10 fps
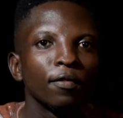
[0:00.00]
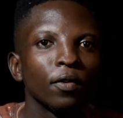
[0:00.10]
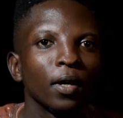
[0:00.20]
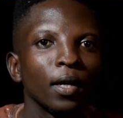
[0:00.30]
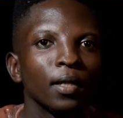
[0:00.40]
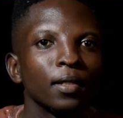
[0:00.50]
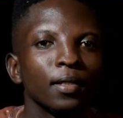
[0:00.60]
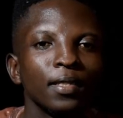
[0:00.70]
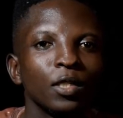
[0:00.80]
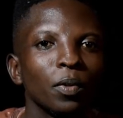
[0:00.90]
if you are
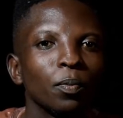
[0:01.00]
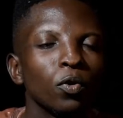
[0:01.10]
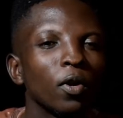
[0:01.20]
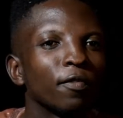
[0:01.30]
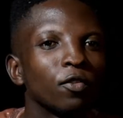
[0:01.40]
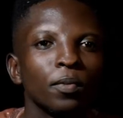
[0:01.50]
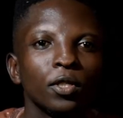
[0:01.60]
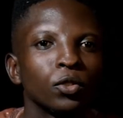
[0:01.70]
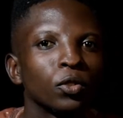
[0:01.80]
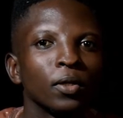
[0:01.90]
handling these people, you have to be
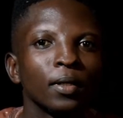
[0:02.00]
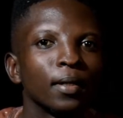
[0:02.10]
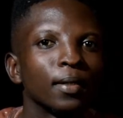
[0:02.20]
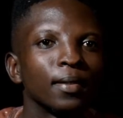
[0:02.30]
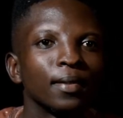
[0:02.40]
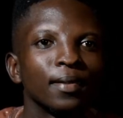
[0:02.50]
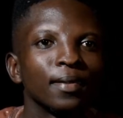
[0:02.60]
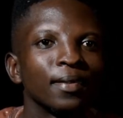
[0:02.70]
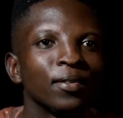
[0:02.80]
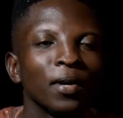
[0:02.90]
strong.
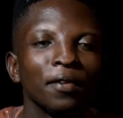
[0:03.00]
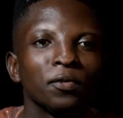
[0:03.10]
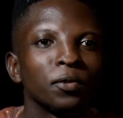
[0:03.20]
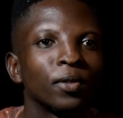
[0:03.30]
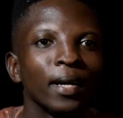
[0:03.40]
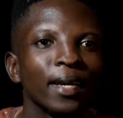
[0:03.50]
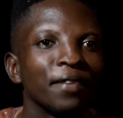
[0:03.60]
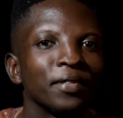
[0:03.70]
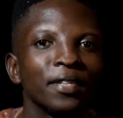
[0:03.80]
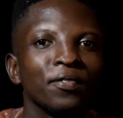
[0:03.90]
You have to try.
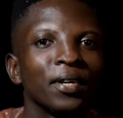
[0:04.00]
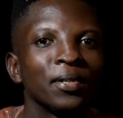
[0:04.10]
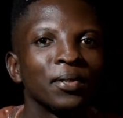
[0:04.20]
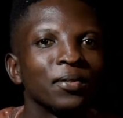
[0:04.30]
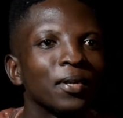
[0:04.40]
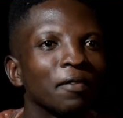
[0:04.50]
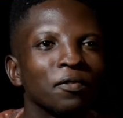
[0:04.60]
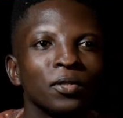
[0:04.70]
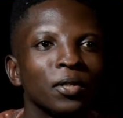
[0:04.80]
Even if you are not, you have to